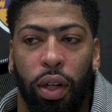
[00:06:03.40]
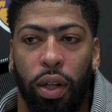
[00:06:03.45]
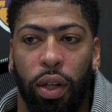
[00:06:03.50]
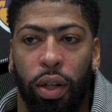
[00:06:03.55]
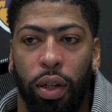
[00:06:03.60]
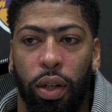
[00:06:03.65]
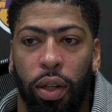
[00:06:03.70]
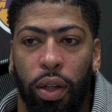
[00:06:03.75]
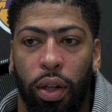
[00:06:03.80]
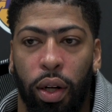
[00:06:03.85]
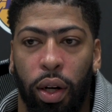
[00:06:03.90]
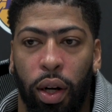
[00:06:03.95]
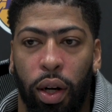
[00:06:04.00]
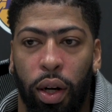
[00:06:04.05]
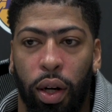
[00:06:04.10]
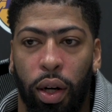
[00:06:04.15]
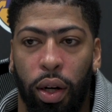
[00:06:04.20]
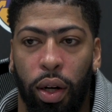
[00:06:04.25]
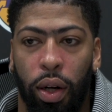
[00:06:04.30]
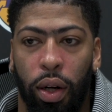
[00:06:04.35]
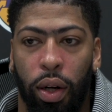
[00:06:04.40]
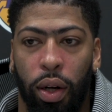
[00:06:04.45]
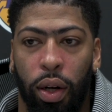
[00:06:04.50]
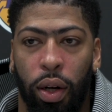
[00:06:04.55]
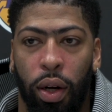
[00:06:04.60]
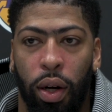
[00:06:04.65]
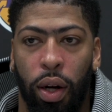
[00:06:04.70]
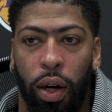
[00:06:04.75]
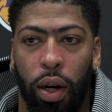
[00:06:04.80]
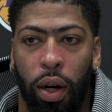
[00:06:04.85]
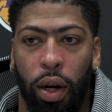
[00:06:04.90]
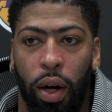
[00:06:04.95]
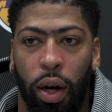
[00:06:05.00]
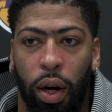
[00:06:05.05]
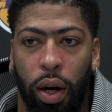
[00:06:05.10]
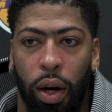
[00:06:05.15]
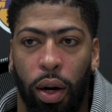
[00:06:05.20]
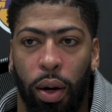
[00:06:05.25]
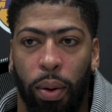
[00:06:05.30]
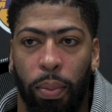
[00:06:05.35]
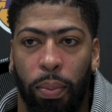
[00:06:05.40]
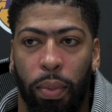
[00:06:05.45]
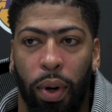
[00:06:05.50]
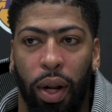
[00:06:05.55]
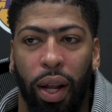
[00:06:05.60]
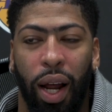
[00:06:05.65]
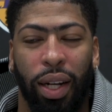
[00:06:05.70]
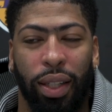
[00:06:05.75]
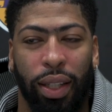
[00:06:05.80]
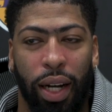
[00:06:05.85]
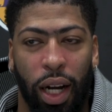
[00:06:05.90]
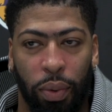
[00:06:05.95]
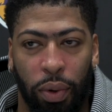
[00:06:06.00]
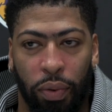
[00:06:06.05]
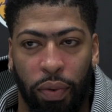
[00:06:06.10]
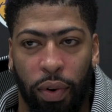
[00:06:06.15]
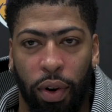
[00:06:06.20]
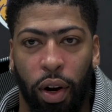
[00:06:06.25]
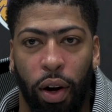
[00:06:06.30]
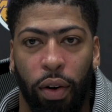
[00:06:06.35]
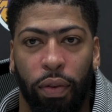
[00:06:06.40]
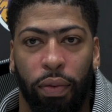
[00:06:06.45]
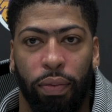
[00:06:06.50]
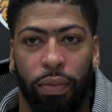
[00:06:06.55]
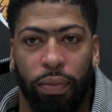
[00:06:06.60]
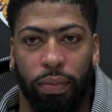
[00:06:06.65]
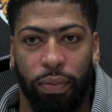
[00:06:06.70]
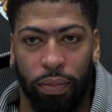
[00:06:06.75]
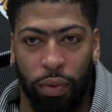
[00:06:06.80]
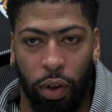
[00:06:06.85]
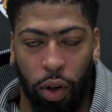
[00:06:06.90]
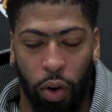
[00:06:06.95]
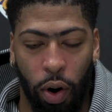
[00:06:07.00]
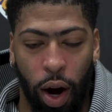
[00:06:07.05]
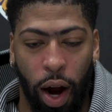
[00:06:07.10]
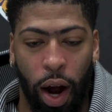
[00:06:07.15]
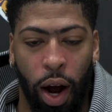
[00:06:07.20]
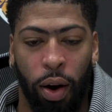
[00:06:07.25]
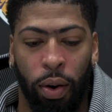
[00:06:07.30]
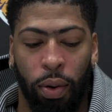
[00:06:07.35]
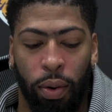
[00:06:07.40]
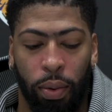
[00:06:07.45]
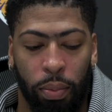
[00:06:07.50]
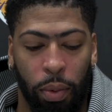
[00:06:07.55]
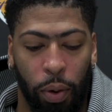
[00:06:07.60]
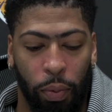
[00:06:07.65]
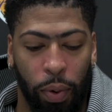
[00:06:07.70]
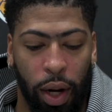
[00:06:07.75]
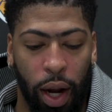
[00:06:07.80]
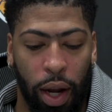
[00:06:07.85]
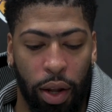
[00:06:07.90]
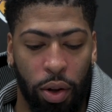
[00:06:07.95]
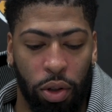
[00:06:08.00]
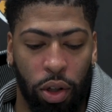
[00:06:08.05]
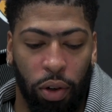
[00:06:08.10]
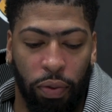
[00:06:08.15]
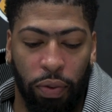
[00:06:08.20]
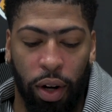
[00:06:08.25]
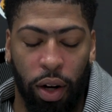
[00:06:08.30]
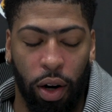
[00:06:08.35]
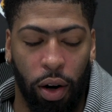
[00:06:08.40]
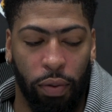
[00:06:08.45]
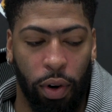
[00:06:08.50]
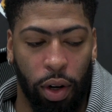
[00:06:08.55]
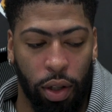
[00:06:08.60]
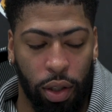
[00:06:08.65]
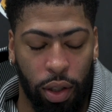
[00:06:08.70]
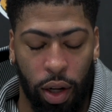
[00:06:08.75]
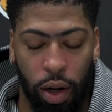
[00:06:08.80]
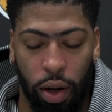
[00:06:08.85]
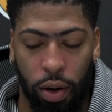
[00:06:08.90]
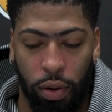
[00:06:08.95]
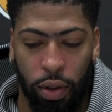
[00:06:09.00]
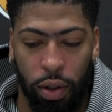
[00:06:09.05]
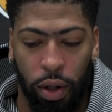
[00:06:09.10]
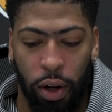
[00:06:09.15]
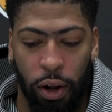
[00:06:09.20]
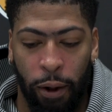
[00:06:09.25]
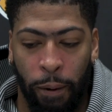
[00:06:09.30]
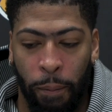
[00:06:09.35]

and and um, a lot of times we feed off the crowd, but we got used to feeding off ourselves.